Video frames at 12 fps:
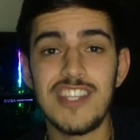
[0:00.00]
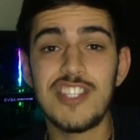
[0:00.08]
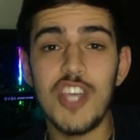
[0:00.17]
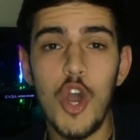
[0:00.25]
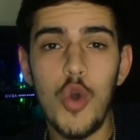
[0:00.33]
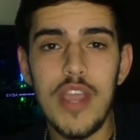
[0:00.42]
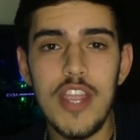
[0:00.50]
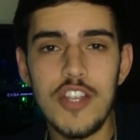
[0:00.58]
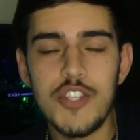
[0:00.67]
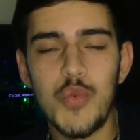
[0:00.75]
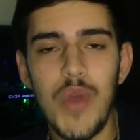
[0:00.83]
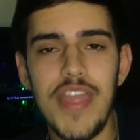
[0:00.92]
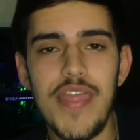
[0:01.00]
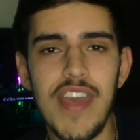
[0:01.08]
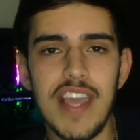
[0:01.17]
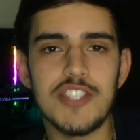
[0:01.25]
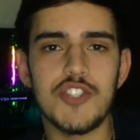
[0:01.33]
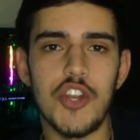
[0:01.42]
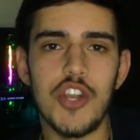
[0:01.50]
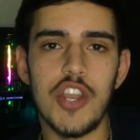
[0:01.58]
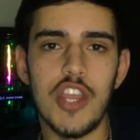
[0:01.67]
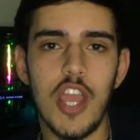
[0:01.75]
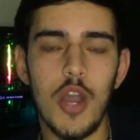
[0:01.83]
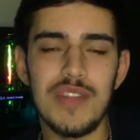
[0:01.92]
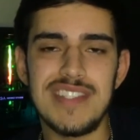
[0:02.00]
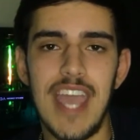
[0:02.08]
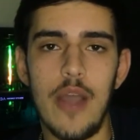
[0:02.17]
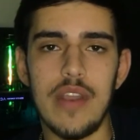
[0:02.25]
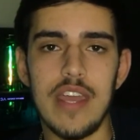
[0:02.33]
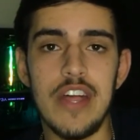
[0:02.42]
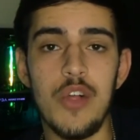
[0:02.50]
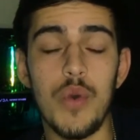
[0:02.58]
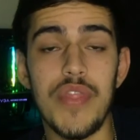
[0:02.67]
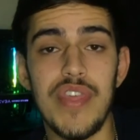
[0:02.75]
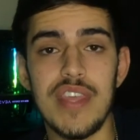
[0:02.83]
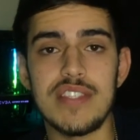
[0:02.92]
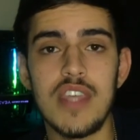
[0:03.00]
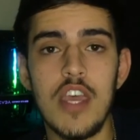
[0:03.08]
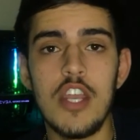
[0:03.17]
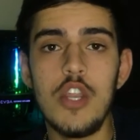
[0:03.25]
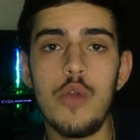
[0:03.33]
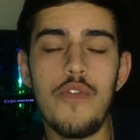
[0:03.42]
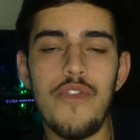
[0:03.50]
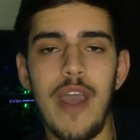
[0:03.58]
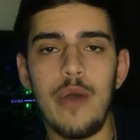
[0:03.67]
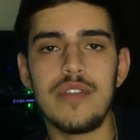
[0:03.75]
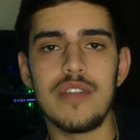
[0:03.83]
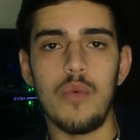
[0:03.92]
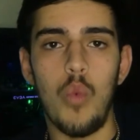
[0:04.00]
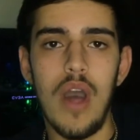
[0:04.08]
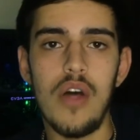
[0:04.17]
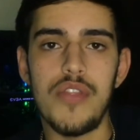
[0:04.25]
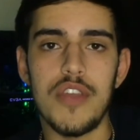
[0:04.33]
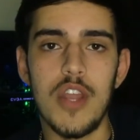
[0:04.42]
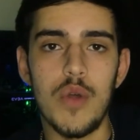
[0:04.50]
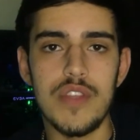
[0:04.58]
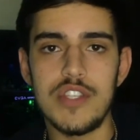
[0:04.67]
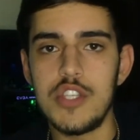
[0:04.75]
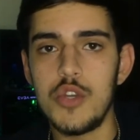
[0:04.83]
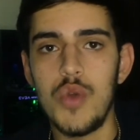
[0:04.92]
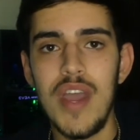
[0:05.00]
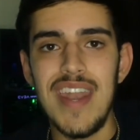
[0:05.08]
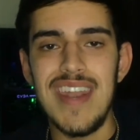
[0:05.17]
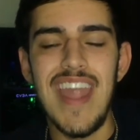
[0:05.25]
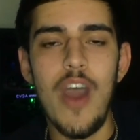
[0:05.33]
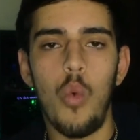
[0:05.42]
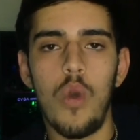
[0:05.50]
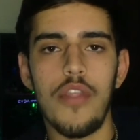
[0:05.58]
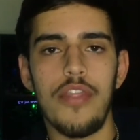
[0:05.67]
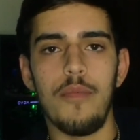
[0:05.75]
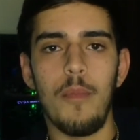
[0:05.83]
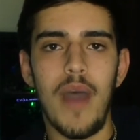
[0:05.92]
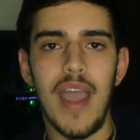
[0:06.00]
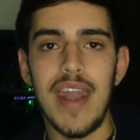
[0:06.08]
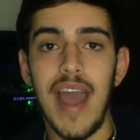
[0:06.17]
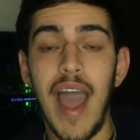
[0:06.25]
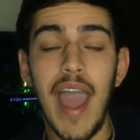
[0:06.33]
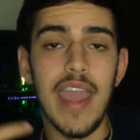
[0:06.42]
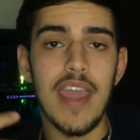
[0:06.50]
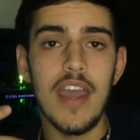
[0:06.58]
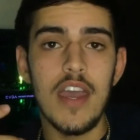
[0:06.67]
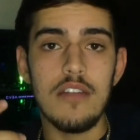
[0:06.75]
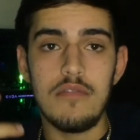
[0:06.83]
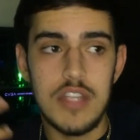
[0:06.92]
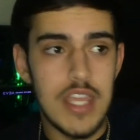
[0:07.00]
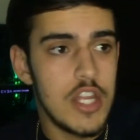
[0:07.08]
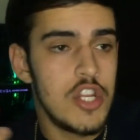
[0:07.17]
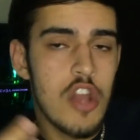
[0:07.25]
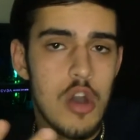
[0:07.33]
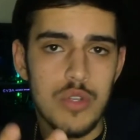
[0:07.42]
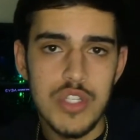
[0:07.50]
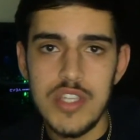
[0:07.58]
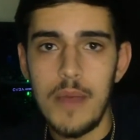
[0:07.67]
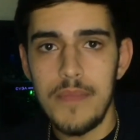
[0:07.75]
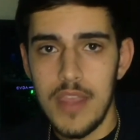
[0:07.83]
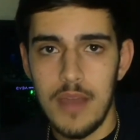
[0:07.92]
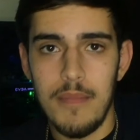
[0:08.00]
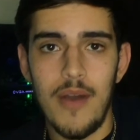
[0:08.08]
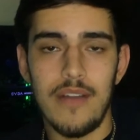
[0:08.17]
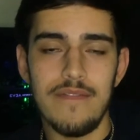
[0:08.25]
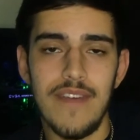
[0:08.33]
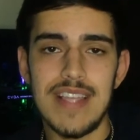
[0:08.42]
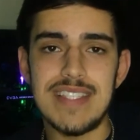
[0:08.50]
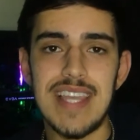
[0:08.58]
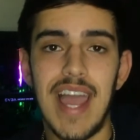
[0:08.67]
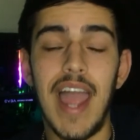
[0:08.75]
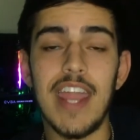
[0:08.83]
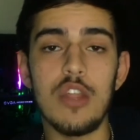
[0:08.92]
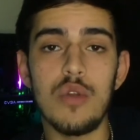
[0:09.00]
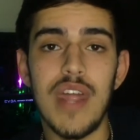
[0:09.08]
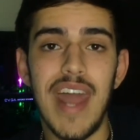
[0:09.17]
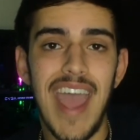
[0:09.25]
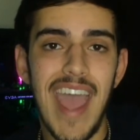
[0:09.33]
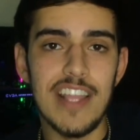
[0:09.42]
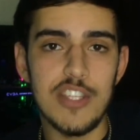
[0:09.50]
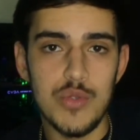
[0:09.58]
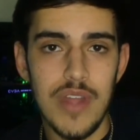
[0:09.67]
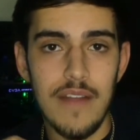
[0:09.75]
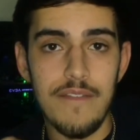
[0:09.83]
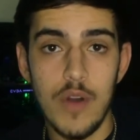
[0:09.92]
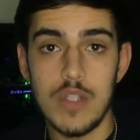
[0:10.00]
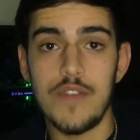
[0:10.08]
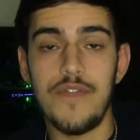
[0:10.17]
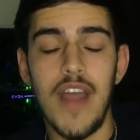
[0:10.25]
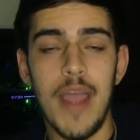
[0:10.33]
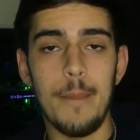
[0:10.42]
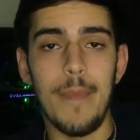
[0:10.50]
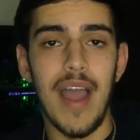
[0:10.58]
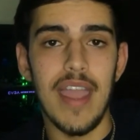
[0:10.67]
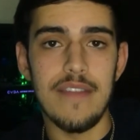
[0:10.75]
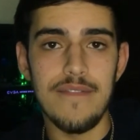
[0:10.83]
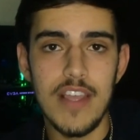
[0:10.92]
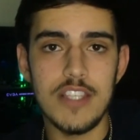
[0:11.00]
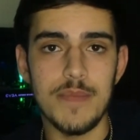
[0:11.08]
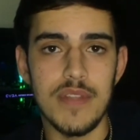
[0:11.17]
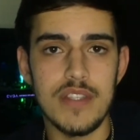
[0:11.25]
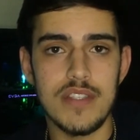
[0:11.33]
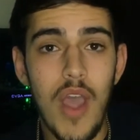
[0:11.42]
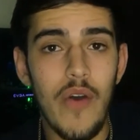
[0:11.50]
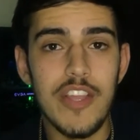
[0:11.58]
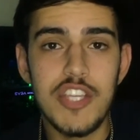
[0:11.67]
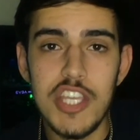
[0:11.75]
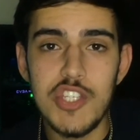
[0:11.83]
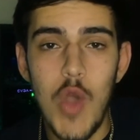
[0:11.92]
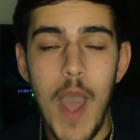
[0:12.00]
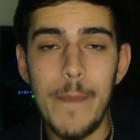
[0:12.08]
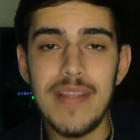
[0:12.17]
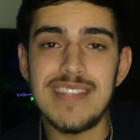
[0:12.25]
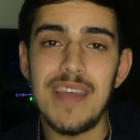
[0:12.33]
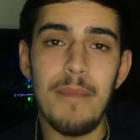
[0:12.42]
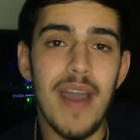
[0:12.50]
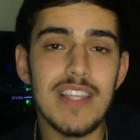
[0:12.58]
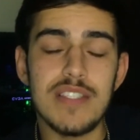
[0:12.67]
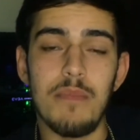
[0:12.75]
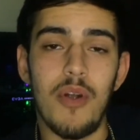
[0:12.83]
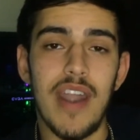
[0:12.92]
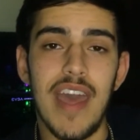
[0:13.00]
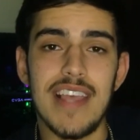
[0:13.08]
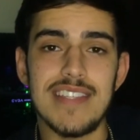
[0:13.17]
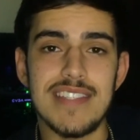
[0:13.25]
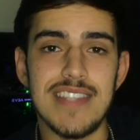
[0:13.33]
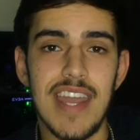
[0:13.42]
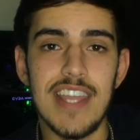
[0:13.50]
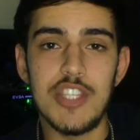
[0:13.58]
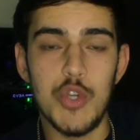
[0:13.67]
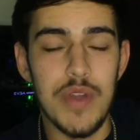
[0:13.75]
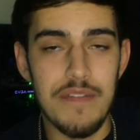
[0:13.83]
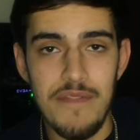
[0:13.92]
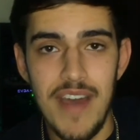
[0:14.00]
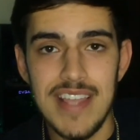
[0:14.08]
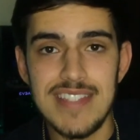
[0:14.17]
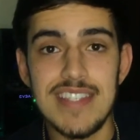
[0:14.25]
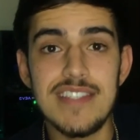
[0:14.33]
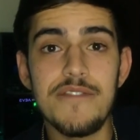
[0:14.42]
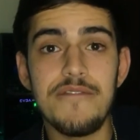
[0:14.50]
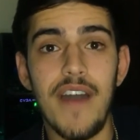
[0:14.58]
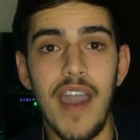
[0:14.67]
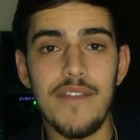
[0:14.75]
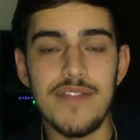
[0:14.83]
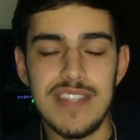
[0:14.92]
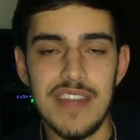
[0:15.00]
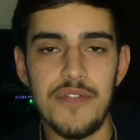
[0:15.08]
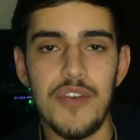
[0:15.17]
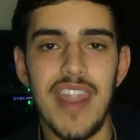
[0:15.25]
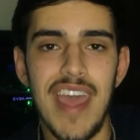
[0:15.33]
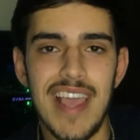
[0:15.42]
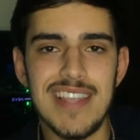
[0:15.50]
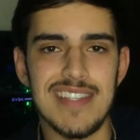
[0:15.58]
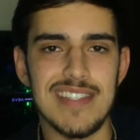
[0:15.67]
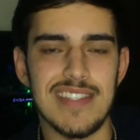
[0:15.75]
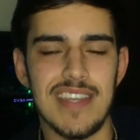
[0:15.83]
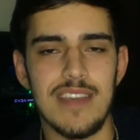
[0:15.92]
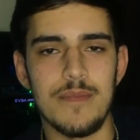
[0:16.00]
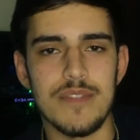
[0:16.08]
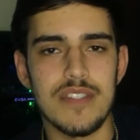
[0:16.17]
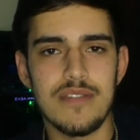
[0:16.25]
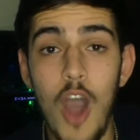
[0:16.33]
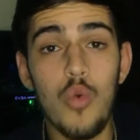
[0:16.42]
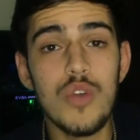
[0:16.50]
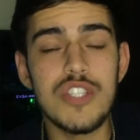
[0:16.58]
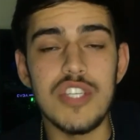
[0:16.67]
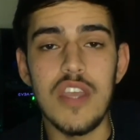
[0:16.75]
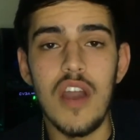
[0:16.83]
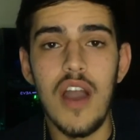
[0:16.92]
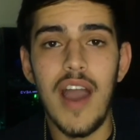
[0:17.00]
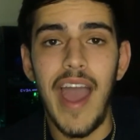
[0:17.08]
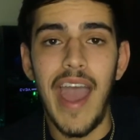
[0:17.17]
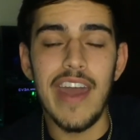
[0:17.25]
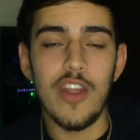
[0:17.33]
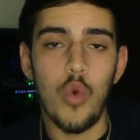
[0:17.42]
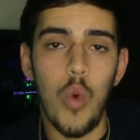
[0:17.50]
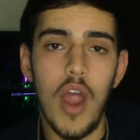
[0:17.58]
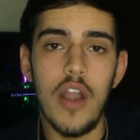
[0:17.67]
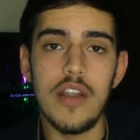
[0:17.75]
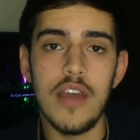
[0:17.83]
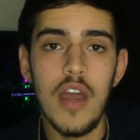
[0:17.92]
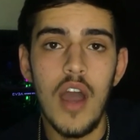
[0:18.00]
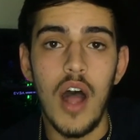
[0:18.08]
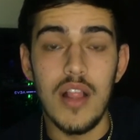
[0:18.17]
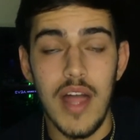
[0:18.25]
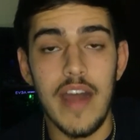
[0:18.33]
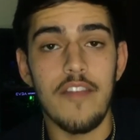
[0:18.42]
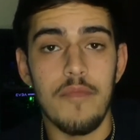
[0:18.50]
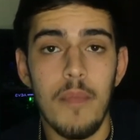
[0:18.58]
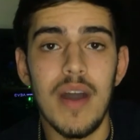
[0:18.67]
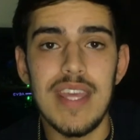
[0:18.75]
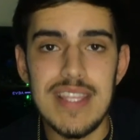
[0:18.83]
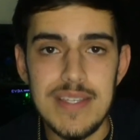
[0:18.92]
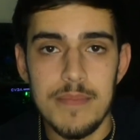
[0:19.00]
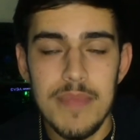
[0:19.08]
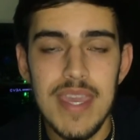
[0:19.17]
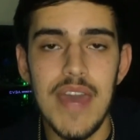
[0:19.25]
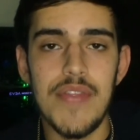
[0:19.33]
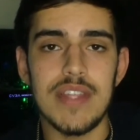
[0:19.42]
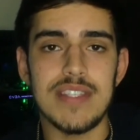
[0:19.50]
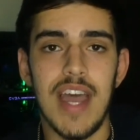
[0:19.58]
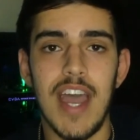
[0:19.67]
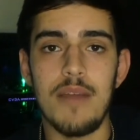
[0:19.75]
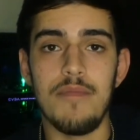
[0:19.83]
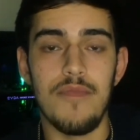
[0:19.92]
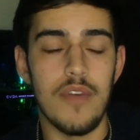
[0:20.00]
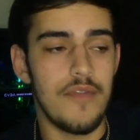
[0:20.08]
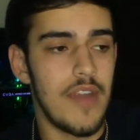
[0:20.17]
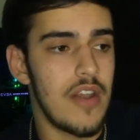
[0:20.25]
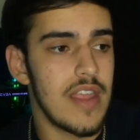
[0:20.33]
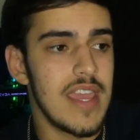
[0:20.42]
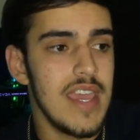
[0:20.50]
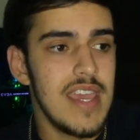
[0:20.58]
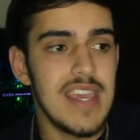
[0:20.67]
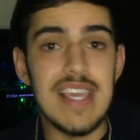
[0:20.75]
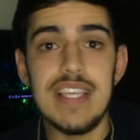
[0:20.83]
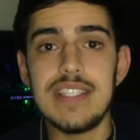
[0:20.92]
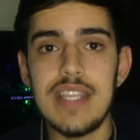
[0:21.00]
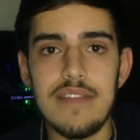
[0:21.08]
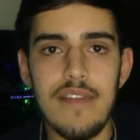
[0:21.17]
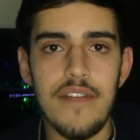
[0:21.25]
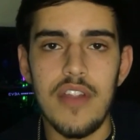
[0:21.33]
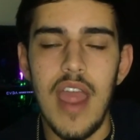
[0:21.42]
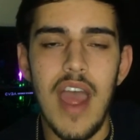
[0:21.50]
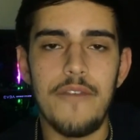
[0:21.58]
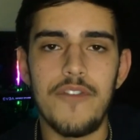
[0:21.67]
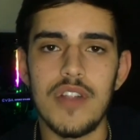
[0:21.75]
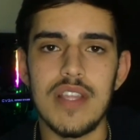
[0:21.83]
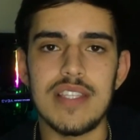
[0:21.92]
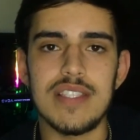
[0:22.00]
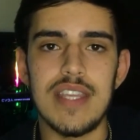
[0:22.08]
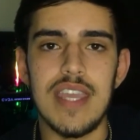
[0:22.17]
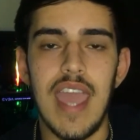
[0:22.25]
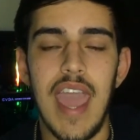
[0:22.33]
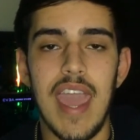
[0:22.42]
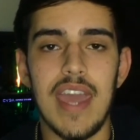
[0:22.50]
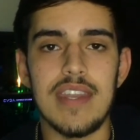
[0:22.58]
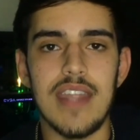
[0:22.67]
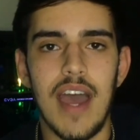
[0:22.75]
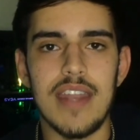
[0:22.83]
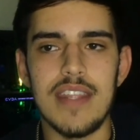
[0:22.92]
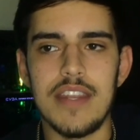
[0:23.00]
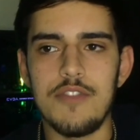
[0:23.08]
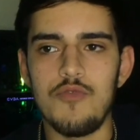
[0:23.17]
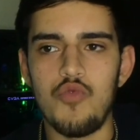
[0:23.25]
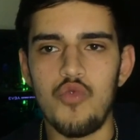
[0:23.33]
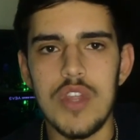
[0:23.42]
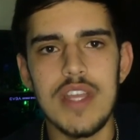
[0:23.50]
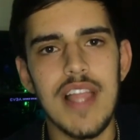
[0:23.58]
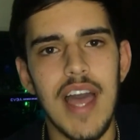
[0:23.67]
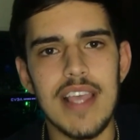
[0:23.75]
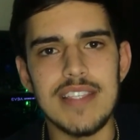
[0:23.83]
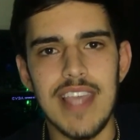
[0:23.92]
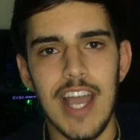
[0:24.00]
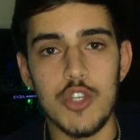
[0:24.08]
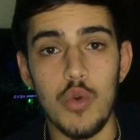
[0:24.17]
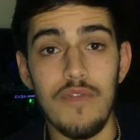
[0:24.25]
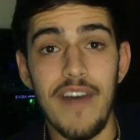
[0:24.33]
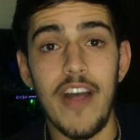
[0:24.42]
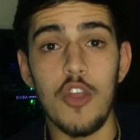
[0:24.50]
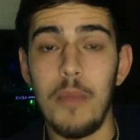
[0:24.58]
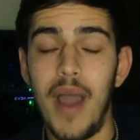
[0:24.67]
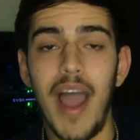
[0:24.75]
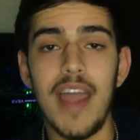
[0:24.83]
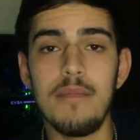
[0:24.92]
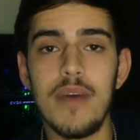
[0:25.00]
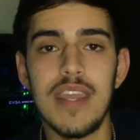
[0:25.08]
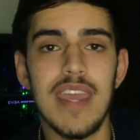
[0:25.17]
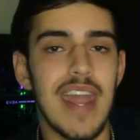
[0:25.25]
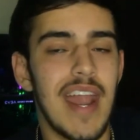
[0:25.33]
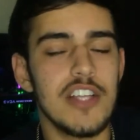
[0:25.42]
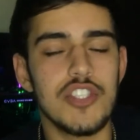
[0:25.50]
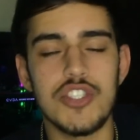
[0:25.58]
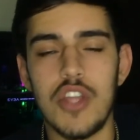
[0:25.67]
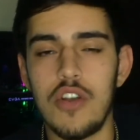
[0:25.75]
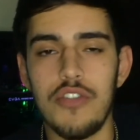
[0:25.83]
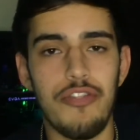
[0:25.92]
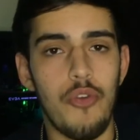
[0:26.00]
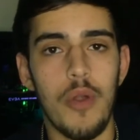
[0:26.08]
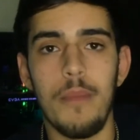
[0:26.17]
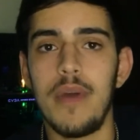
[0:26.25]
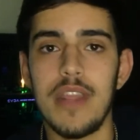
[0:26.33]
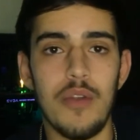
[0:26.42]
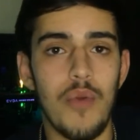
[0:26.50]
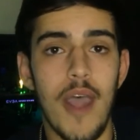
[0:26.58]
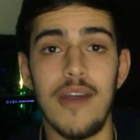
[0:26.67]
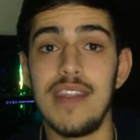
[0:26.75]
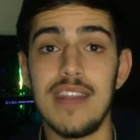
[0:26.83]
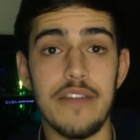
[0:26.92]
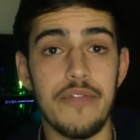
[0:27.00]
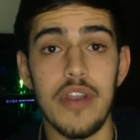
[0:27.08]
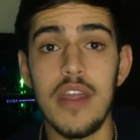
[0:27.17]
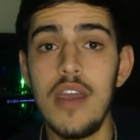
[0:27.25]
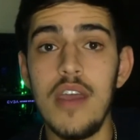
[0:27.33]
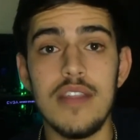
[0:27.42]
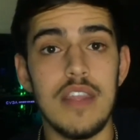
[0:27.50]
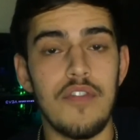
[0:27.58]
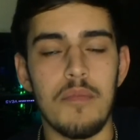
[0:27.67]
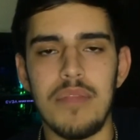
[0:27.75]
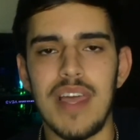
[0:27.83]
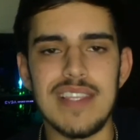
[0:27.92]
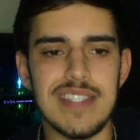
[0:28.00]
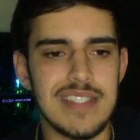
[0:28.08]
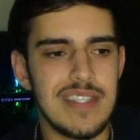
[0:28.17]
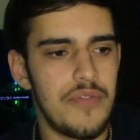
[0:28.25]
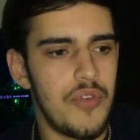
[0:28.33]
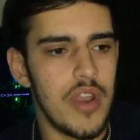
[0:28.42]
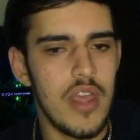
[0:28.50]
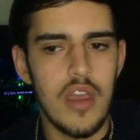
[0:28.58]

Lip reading: So here's when things started to go downhill with this newfound wealth, this new net worth of mine. I did know something about investing. I knew that I had to diversify my investments. Well, it just so happens that my smart ass decided to invest into 5 different exit schemes. I was young. I had acquired a lot of money to me at the time, very easily, very effortlessly, and I didn't realize the actual value behind money, and I just started throwing money around at different places, different